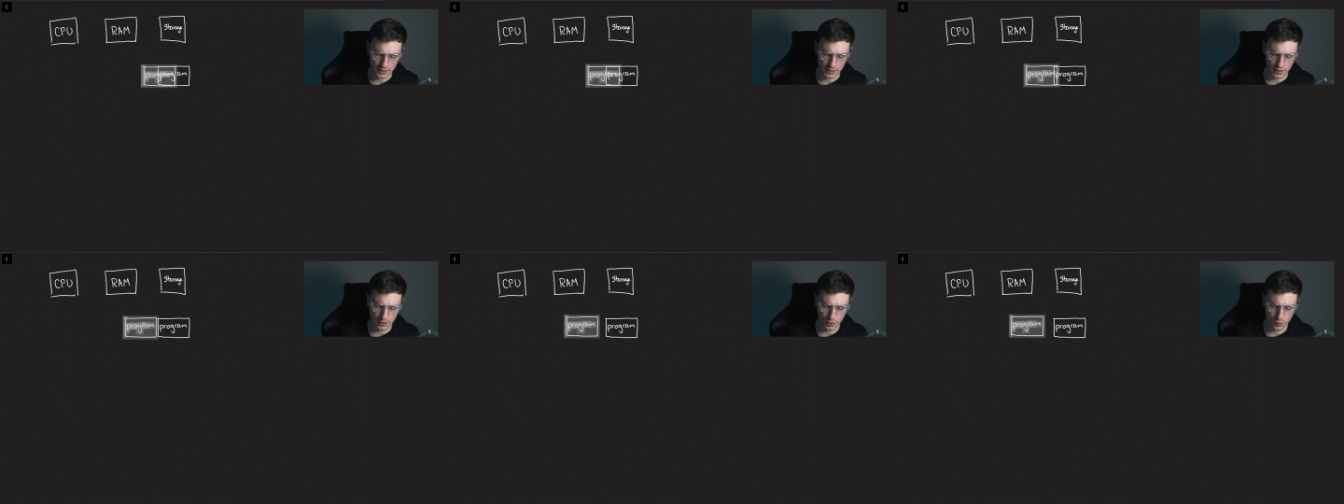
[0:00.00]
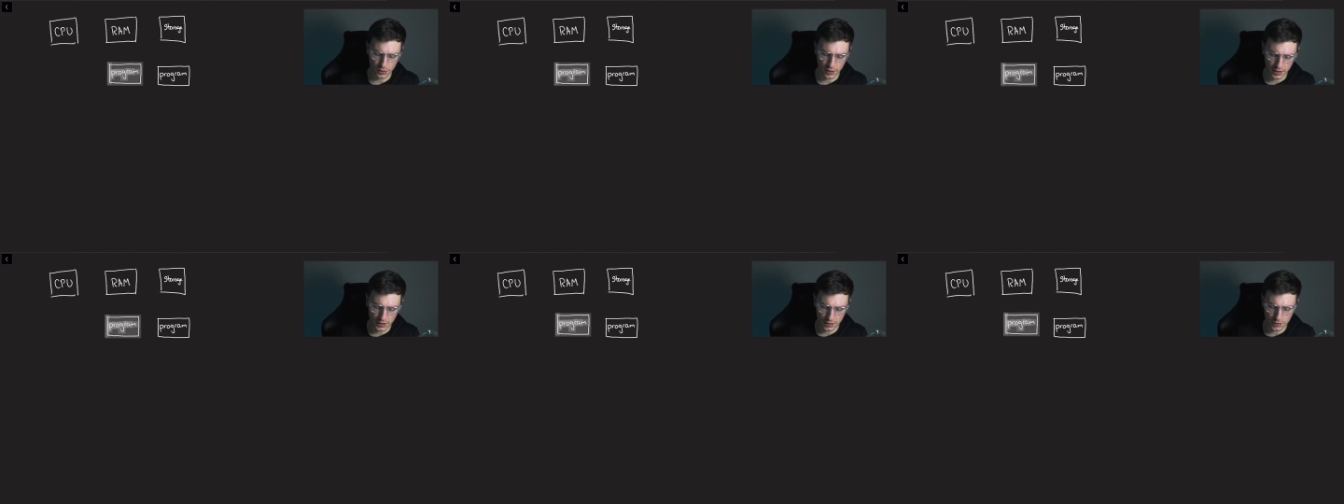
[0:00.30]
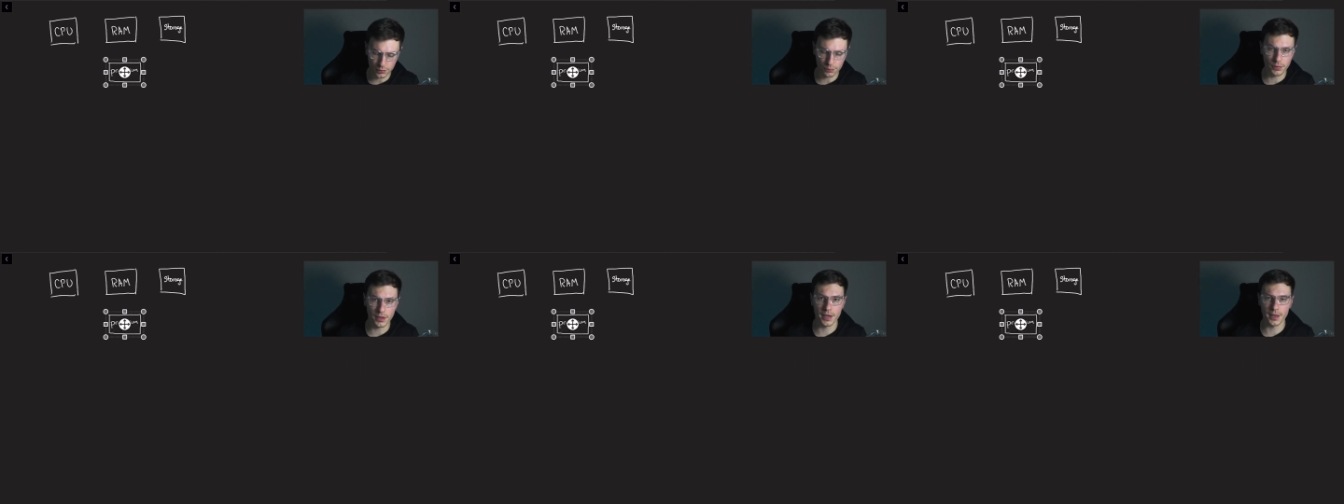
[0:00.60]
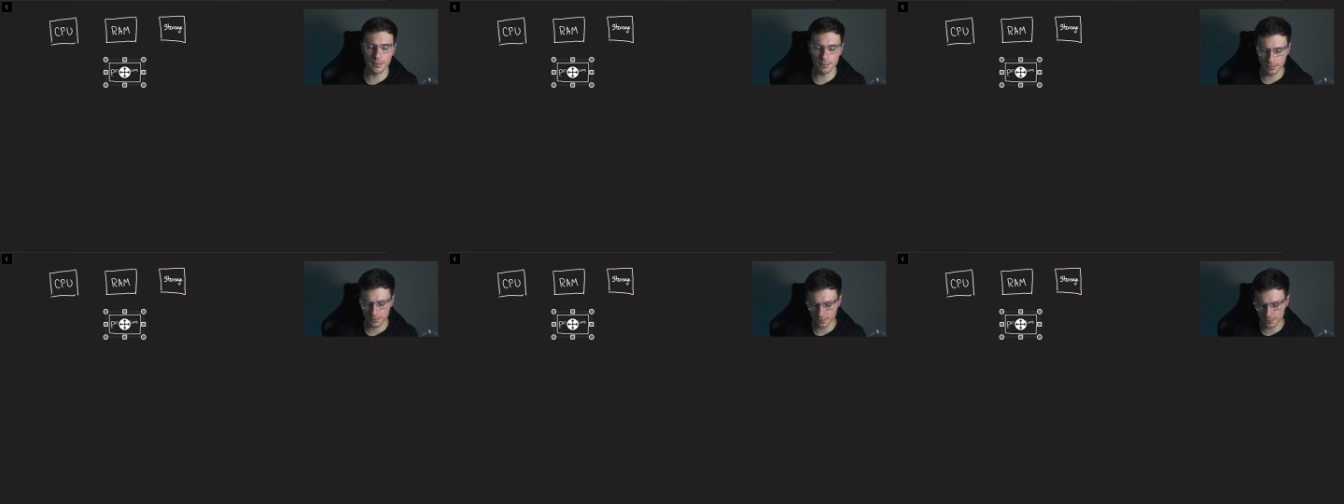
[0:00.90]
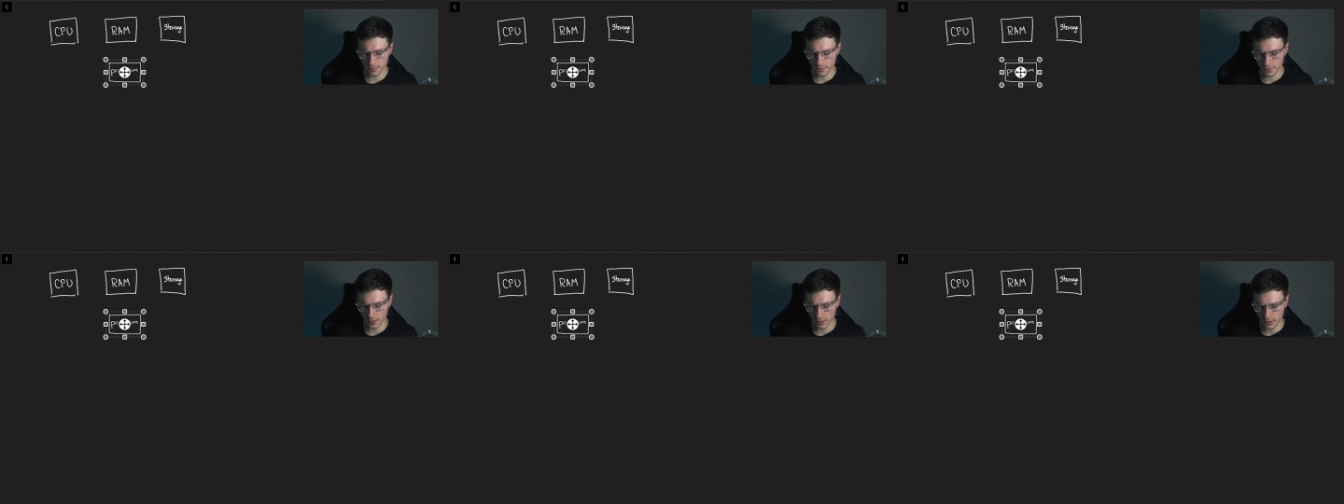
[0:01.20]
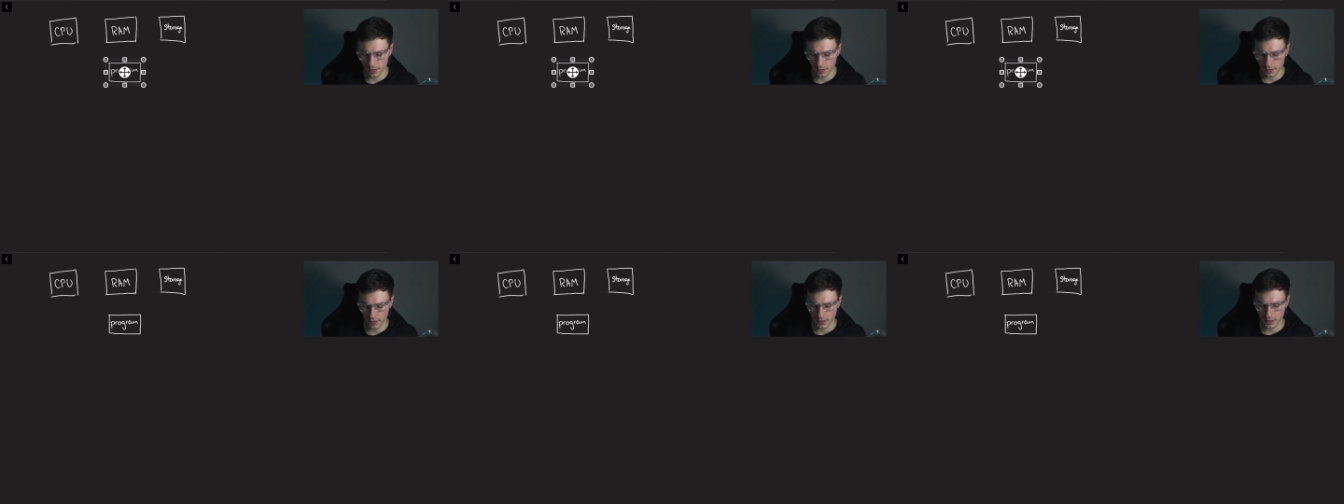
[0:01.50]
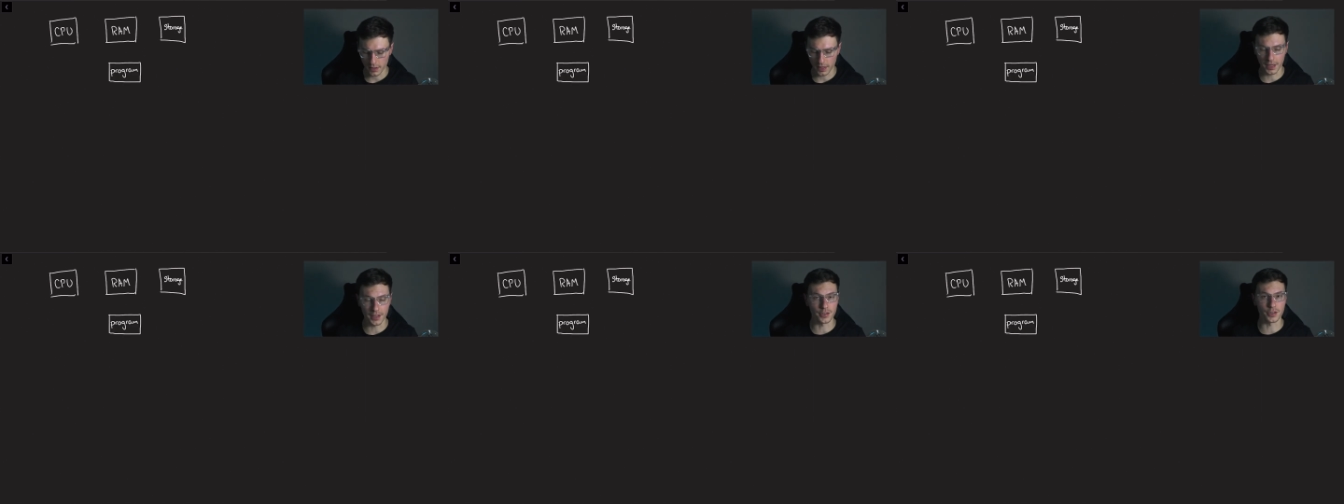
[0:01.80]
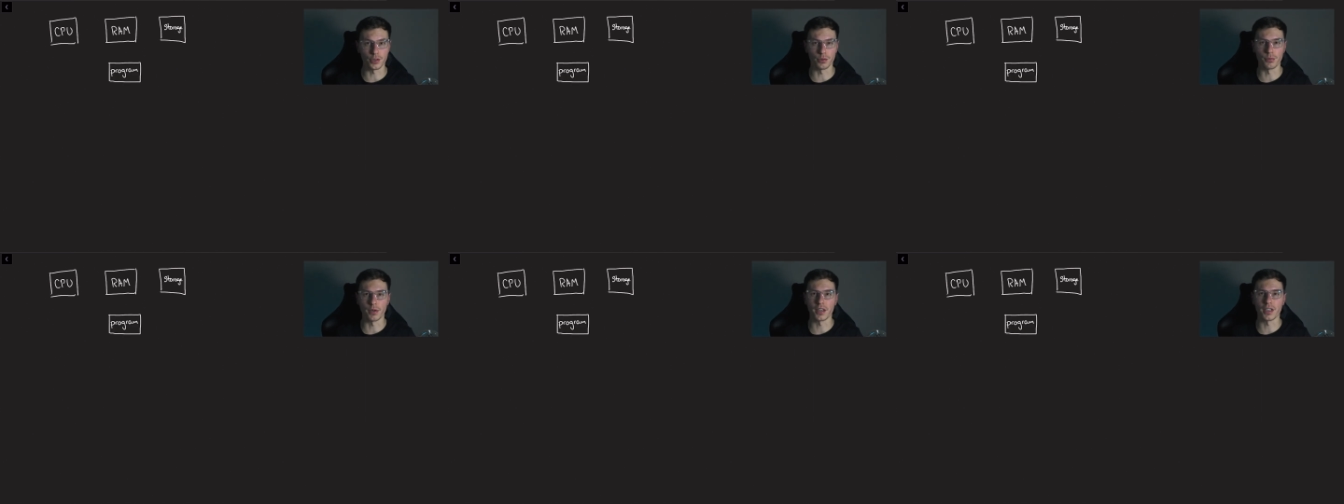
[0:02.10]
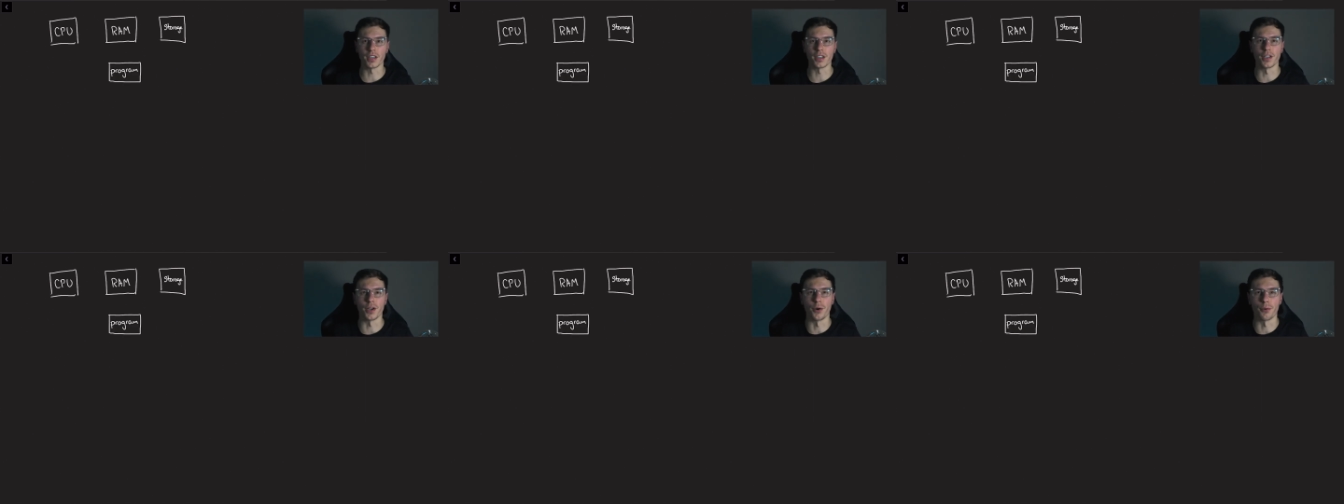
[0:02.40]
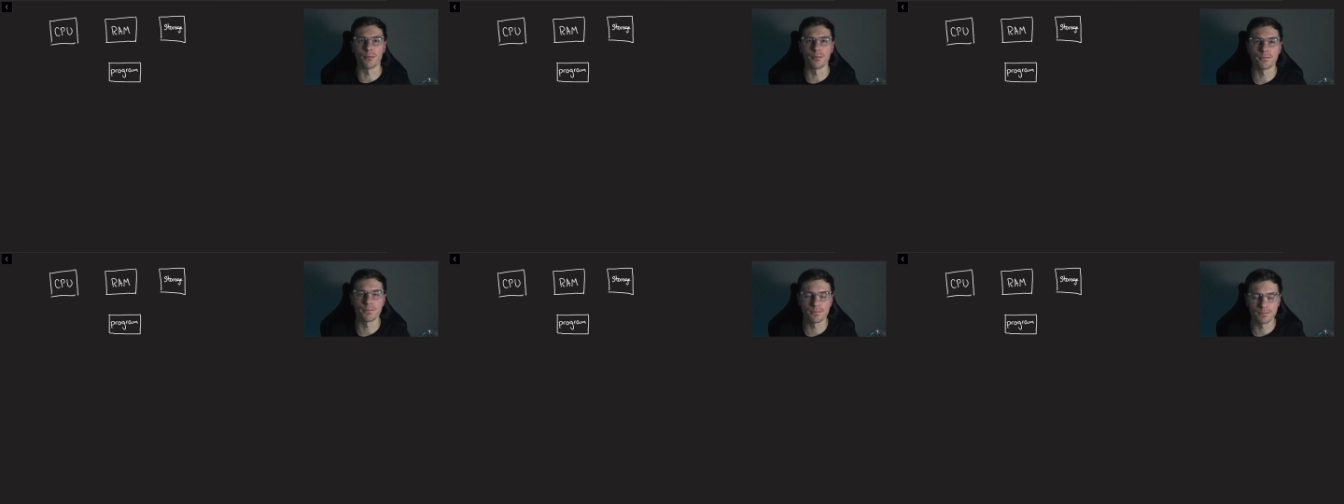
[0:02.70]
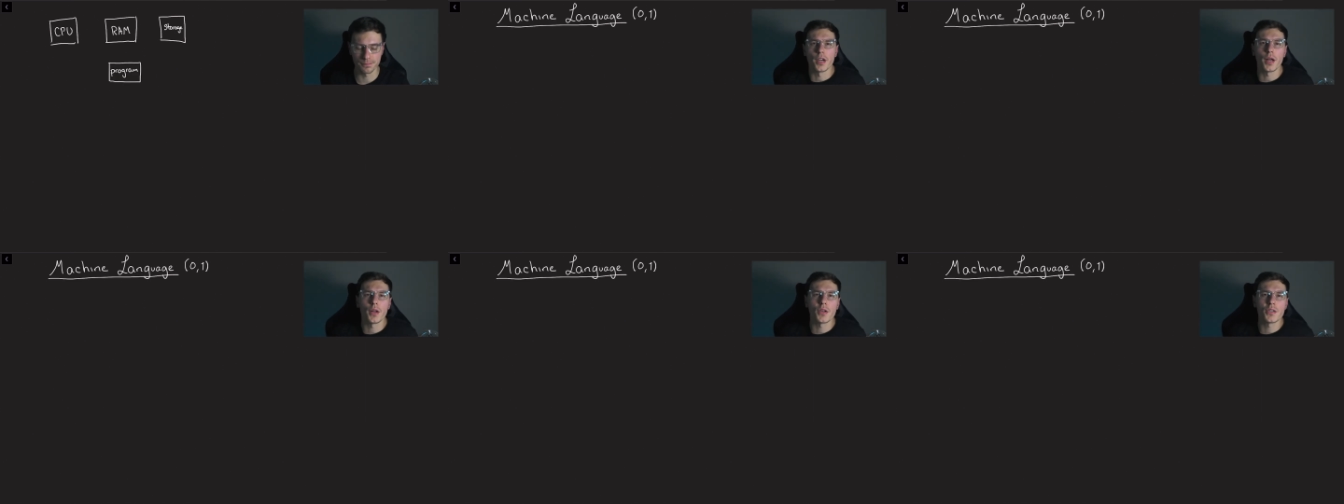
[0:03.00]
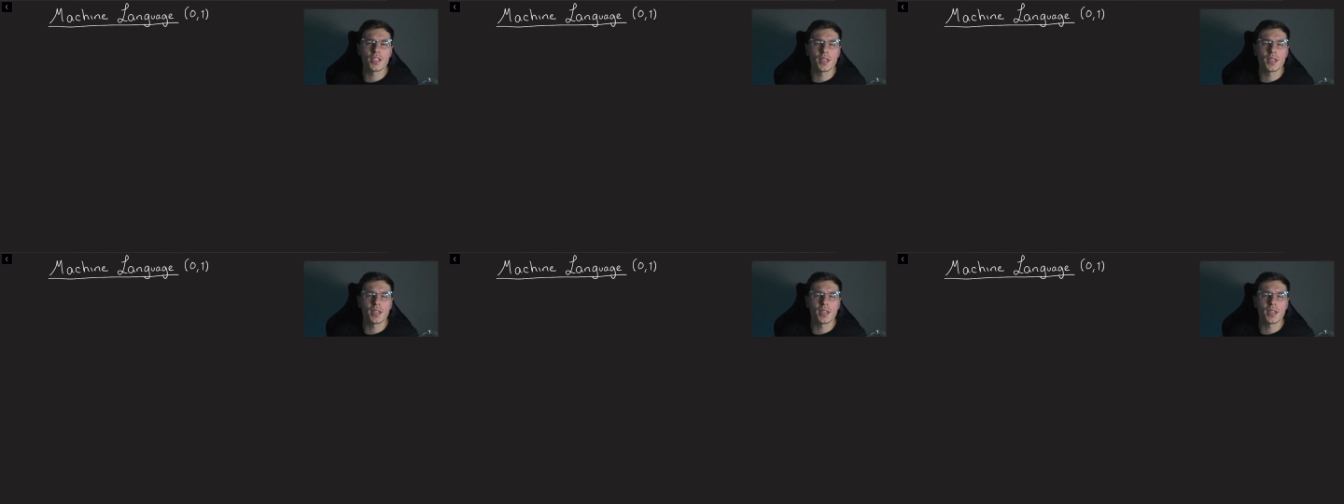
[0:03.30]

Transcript: gets loaded into RAM, and you're ready to go. So